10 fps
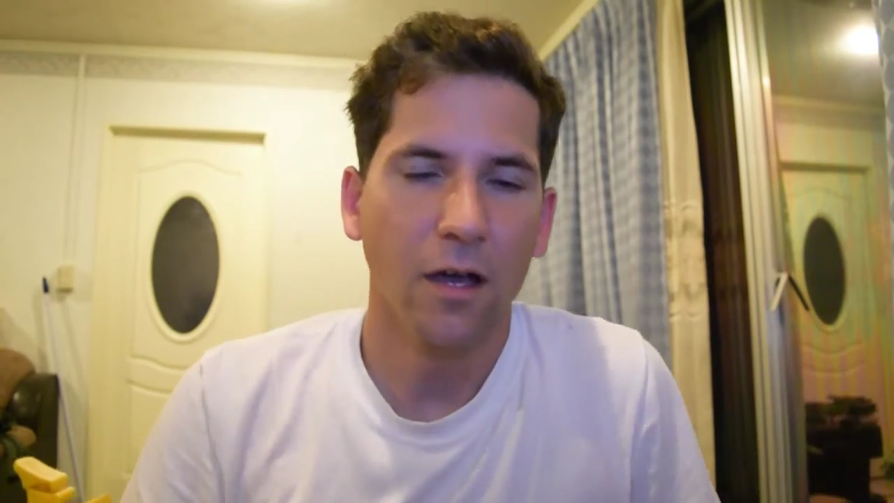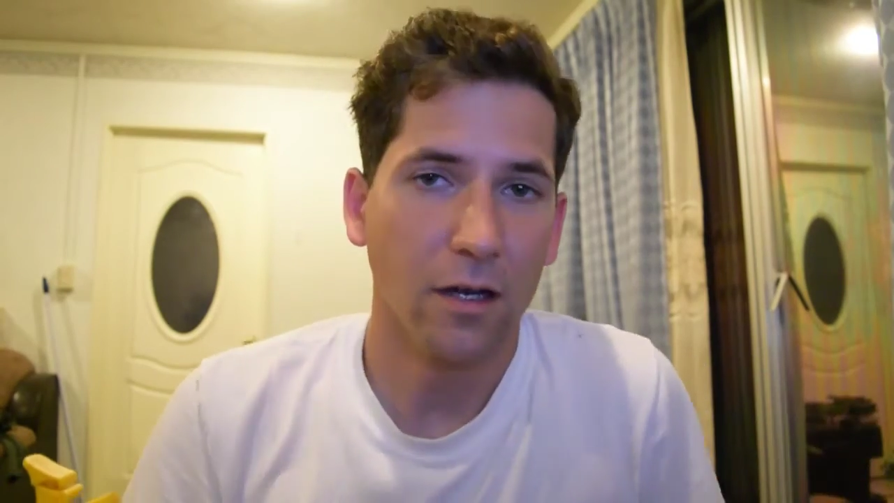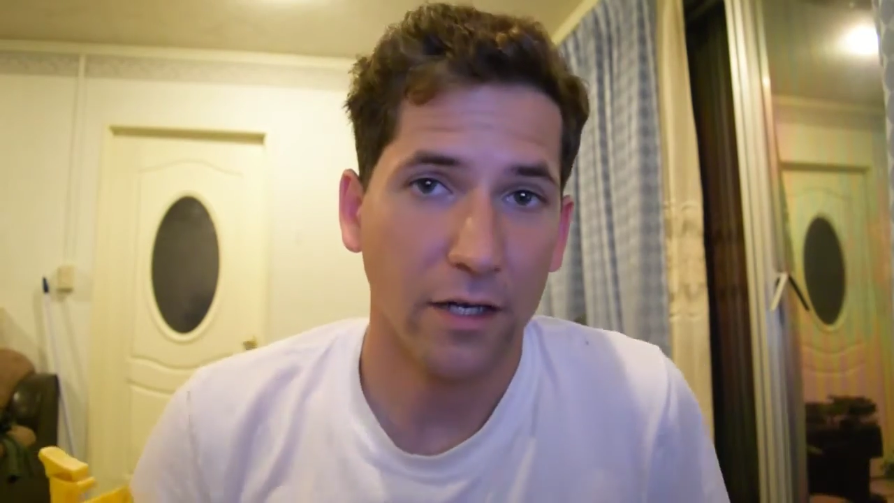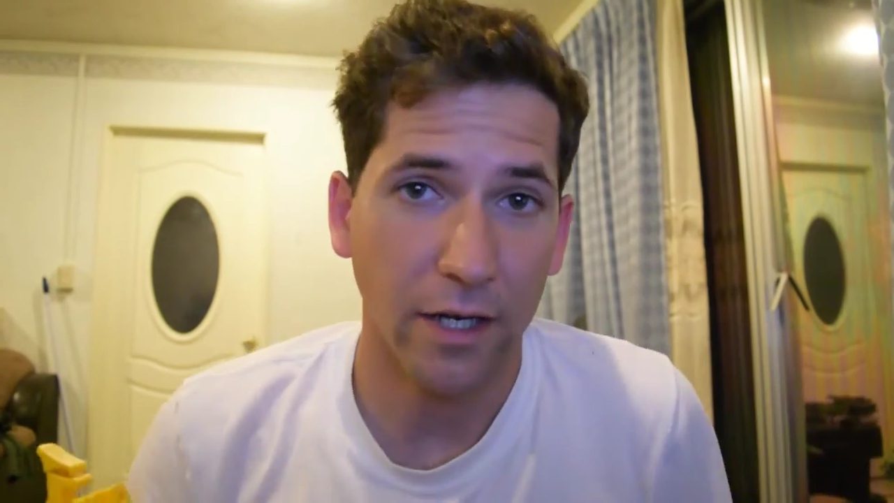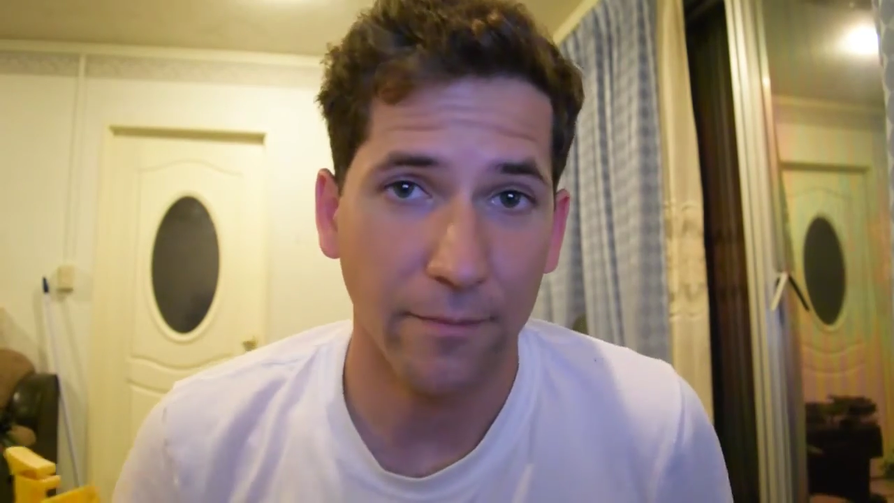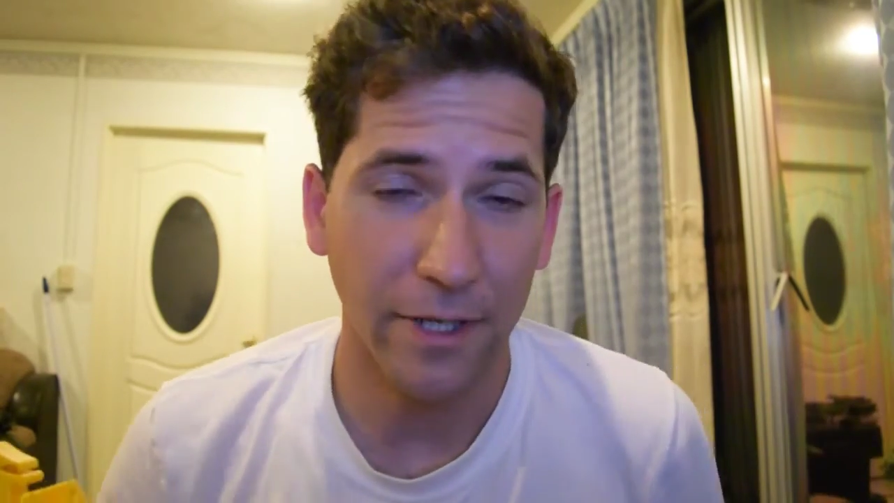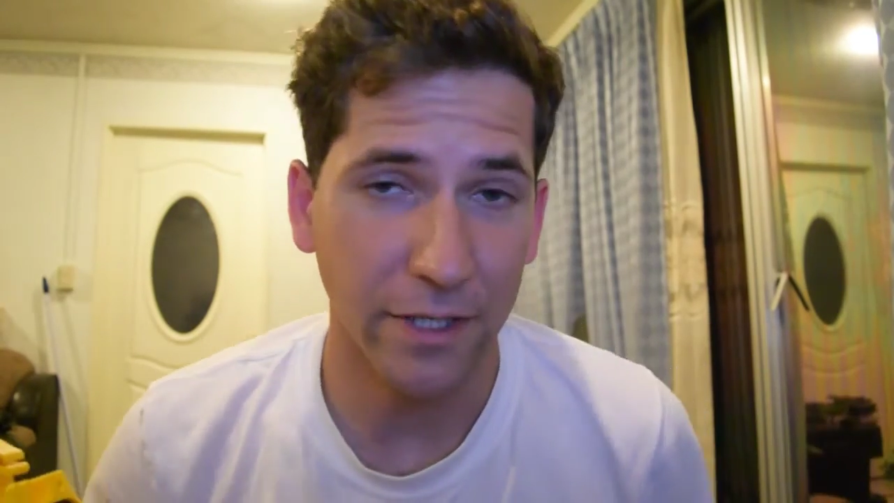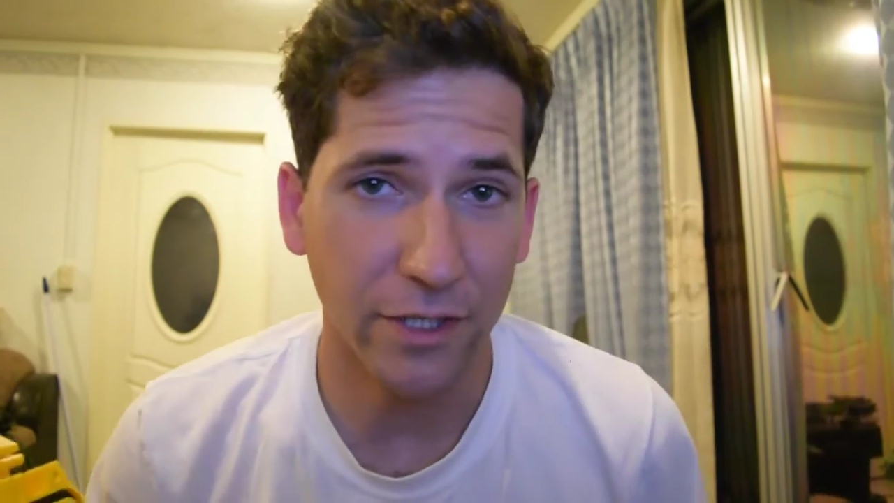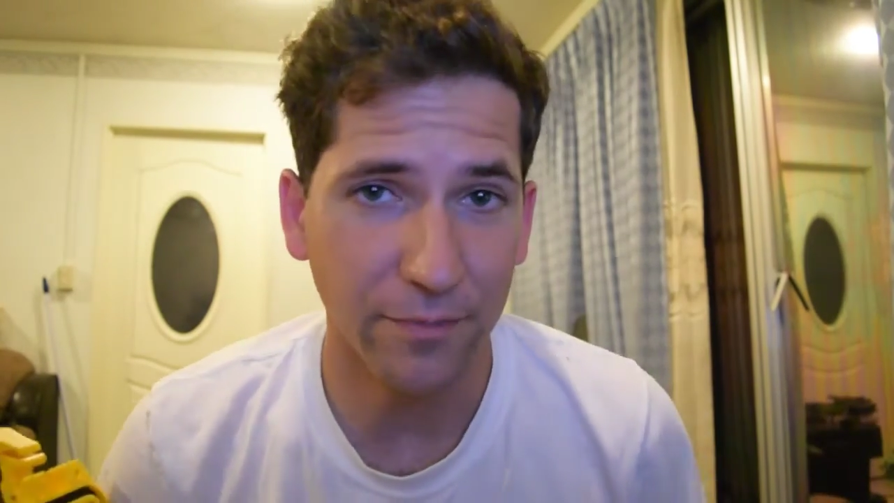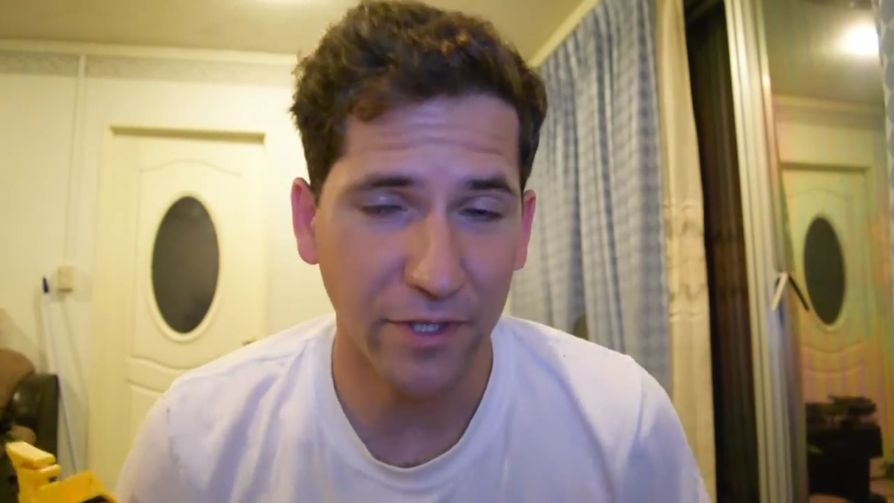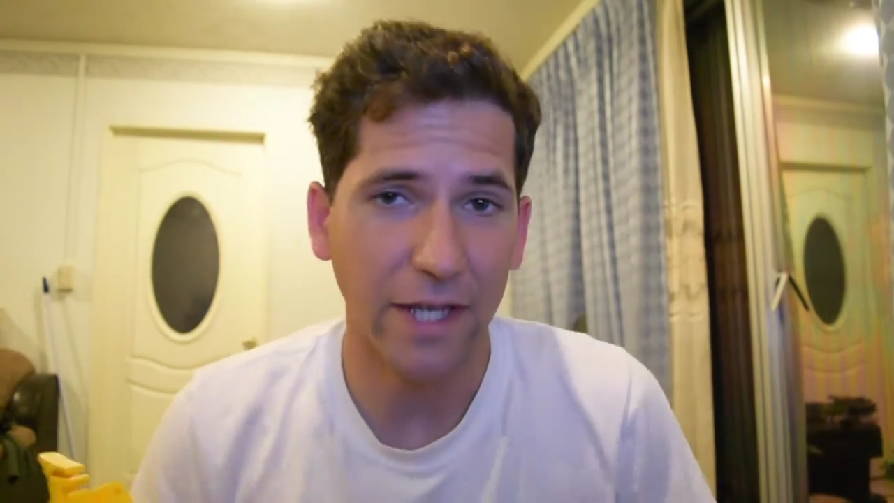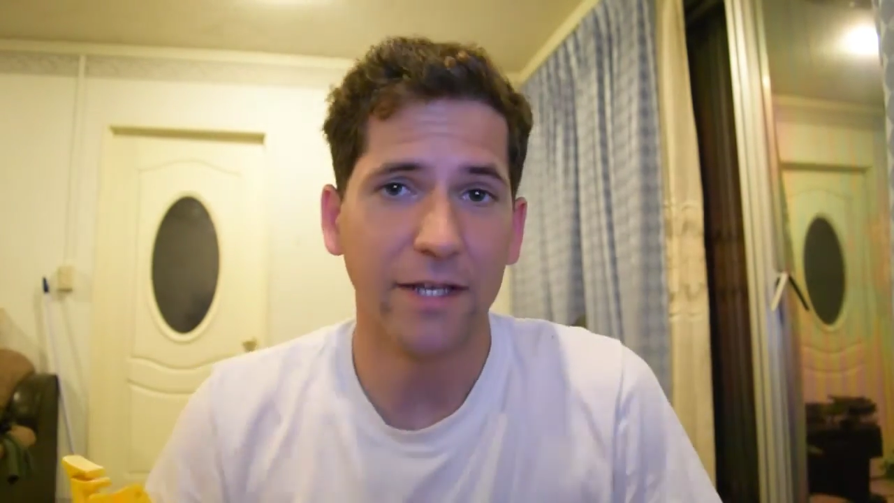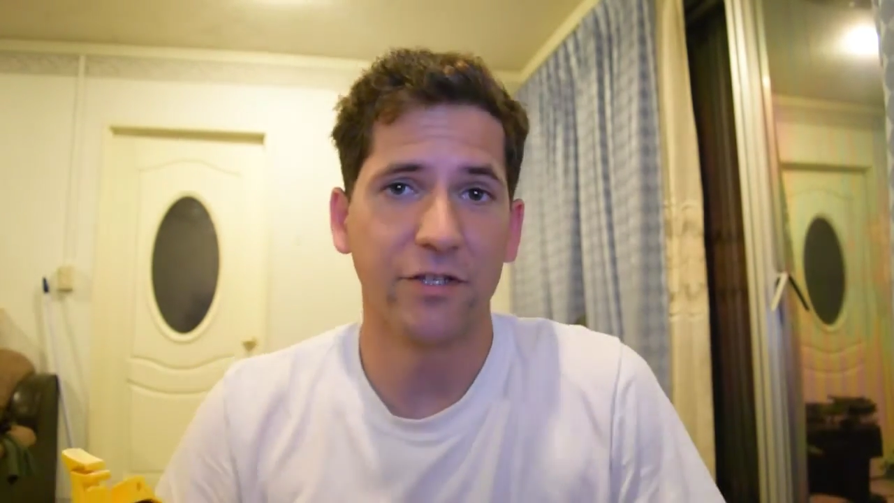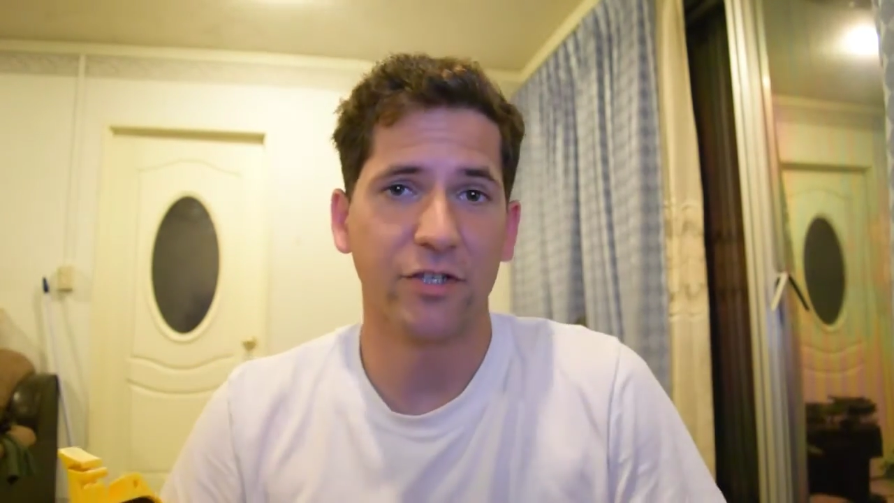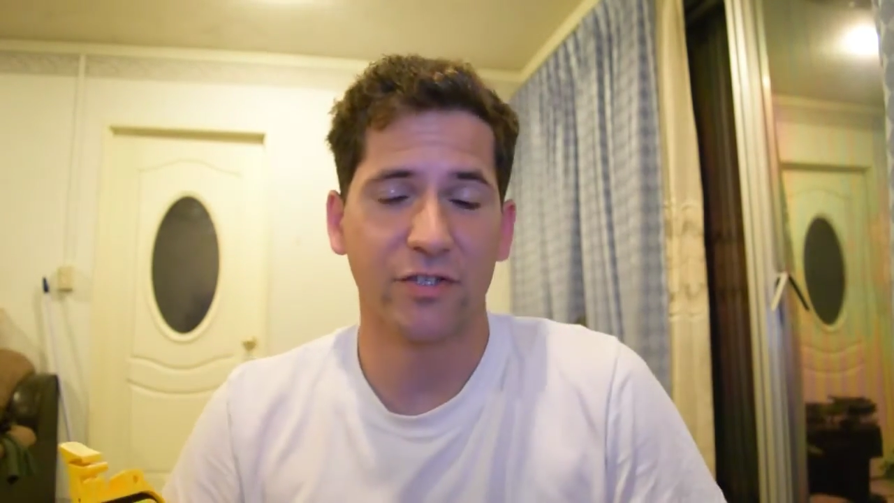Okay, I may have jumped
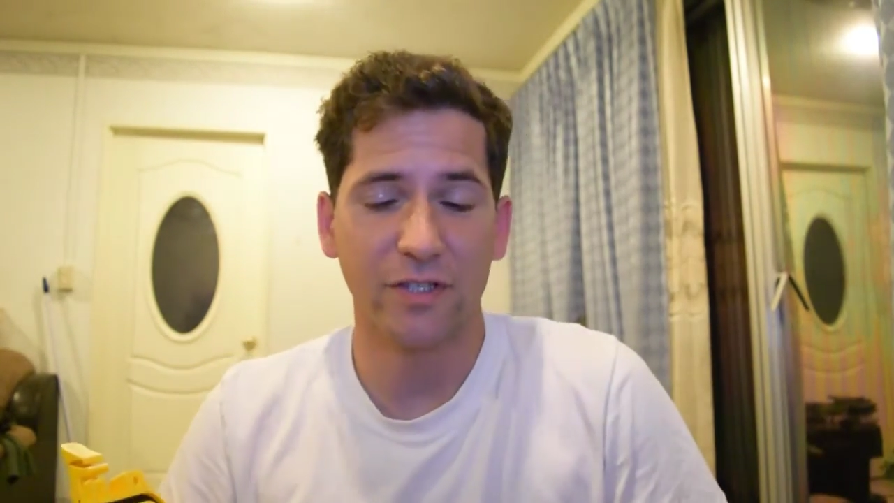ahead just